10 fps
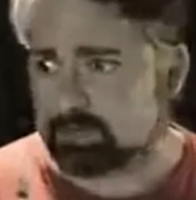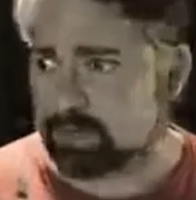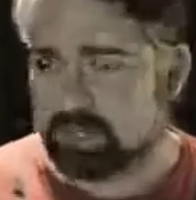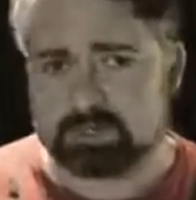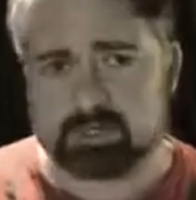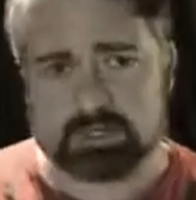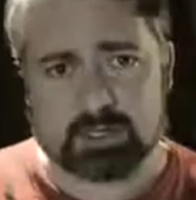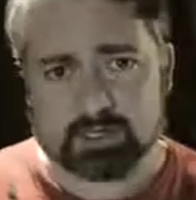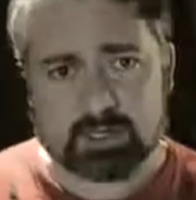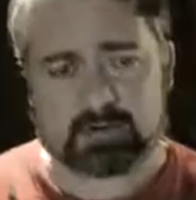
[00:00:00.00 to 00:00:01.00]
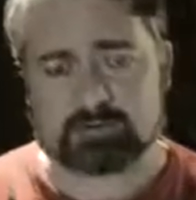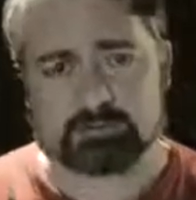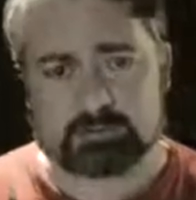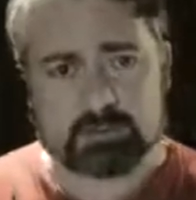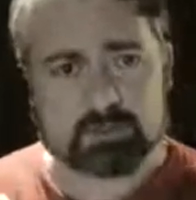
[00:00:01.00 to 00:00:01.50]
I've liked that it's got a lot
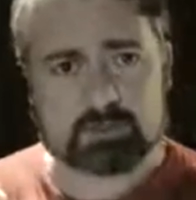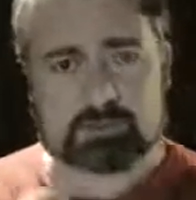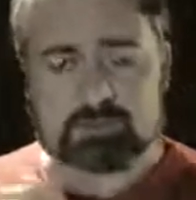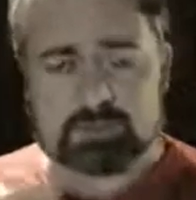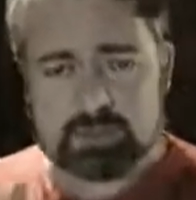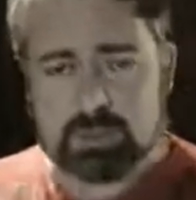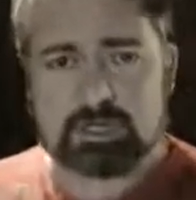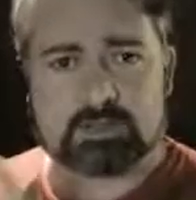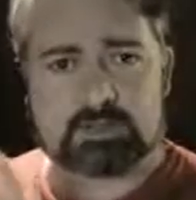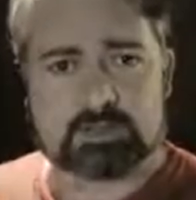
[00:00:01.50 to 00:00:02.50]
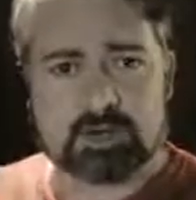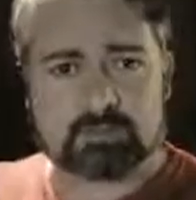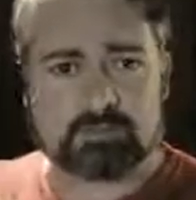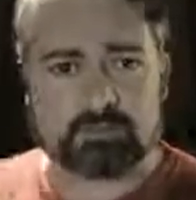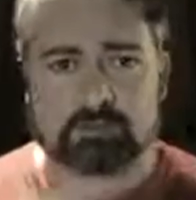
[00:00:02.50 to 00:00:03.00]
of, you know, junk in the
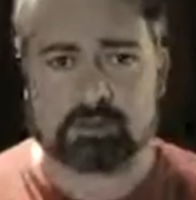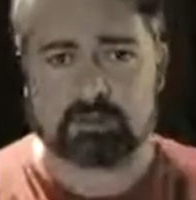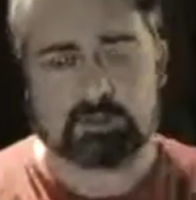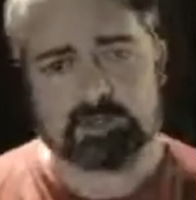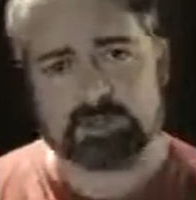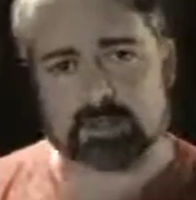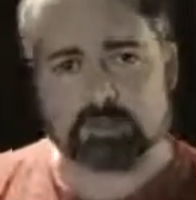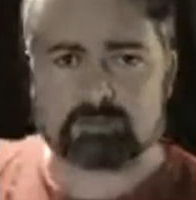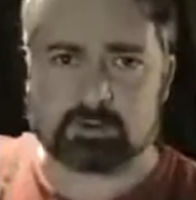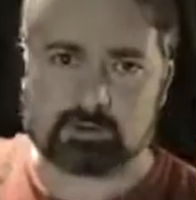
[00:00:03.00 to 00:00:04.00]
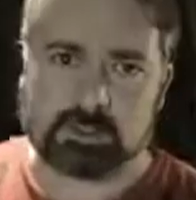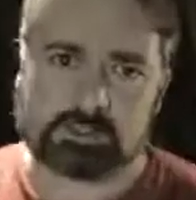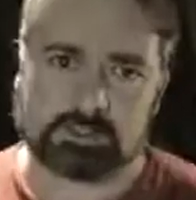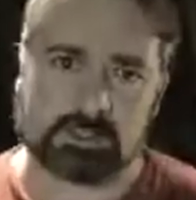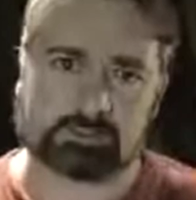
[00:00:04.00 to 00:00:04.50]
trunk for moving graphics about if you're
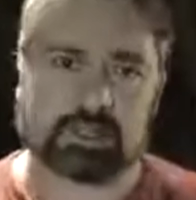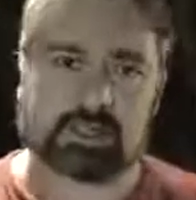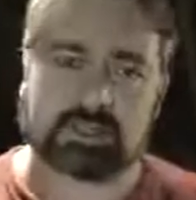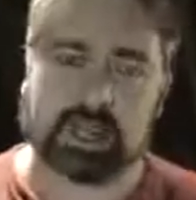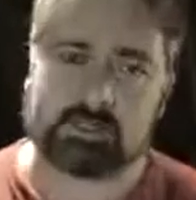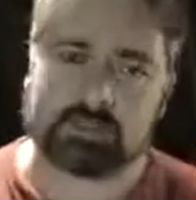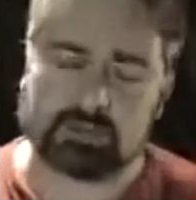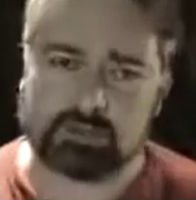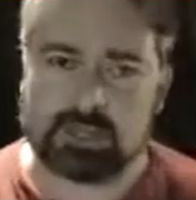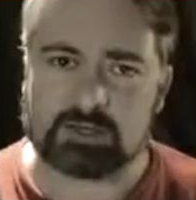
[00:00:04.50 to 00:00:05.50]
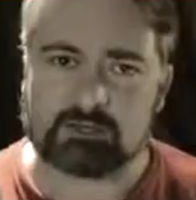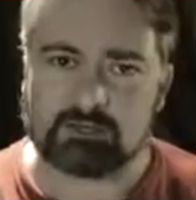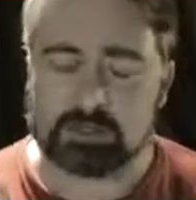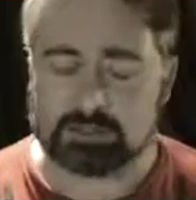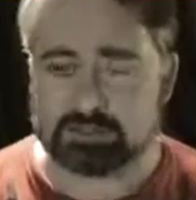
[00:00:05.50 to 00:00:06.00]
interested in playing games on your
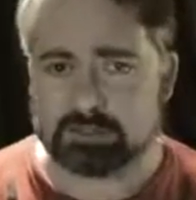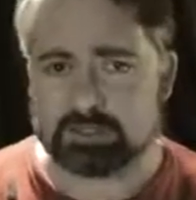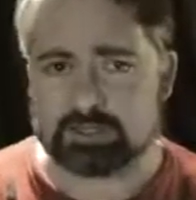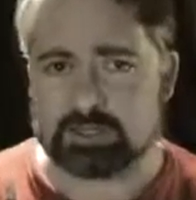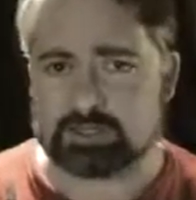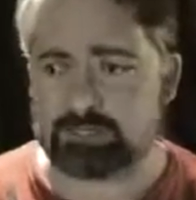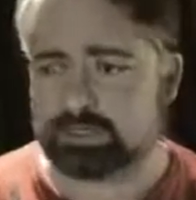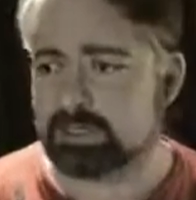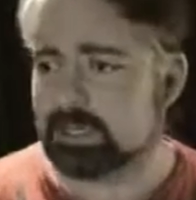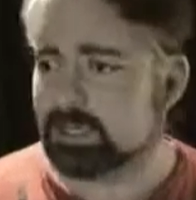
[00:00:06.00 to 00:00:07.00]
Android device, but